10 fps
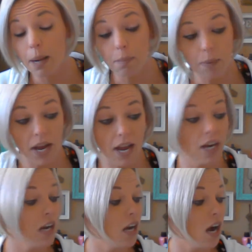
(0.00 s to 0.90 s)
but
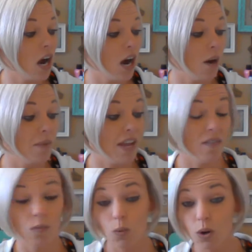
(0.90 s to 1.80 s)
um,
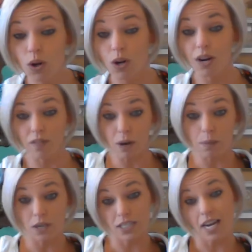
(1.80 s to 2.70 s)
if we're if our
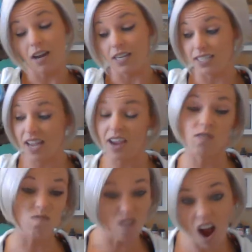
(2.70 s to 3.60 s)
personality is like
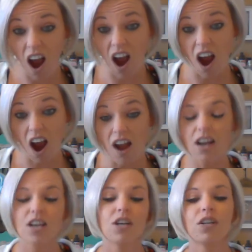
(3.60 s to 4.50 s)
rah
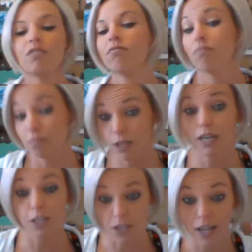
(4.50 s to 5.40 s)
we're going
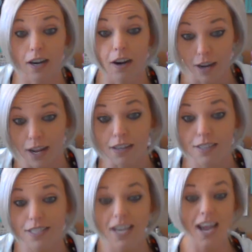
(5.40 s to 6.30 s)
to show that in our
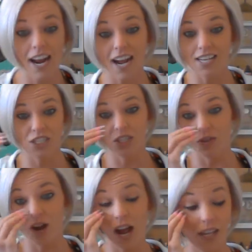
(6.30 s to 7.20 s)
nails and i do
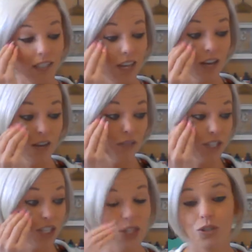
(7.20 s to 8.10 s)
i love
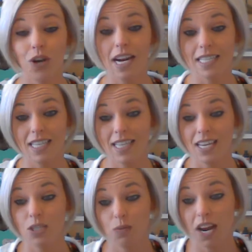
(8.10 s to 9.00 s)
to do crazy
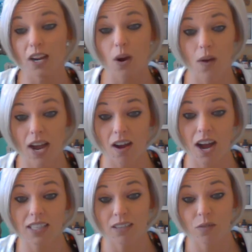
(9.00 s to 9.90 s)
things when i go out
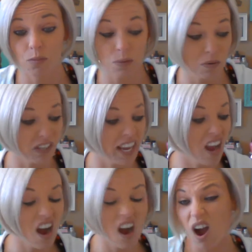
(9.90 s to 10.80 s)
i love when people are like
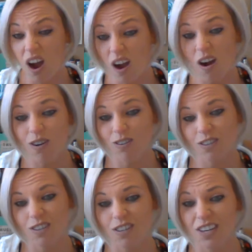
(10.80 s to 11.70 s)
oh
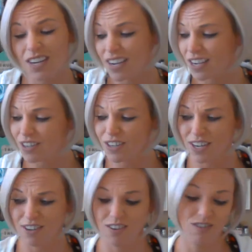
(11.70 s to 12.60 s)
girl your
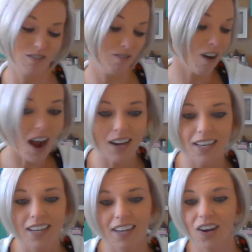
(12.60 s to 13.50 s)
nails are
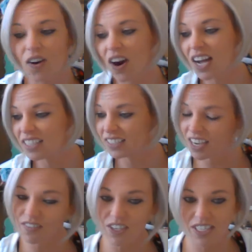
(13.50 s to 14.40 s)
rocking or i
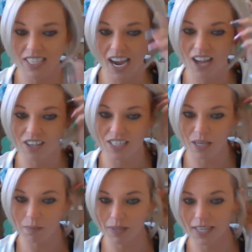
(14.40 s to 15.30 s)
love your style or
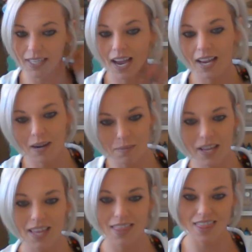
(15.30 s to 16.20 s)
something like that and i'm
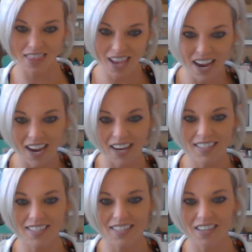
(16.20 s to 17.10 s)
like thanks
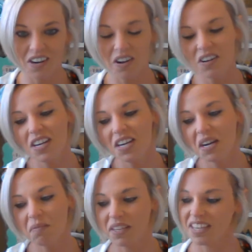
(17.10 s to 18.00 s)
you know
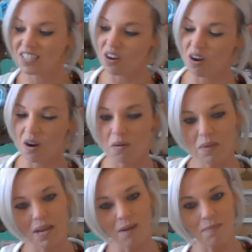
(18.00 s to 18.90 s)
like, that's all
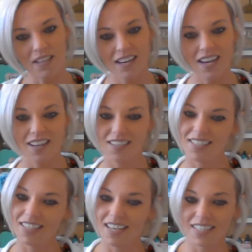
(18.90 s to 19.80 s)
me up in the nails.
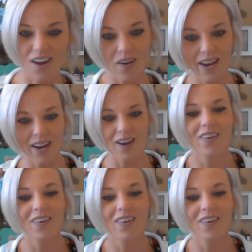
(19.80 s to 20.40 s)
That's how I am.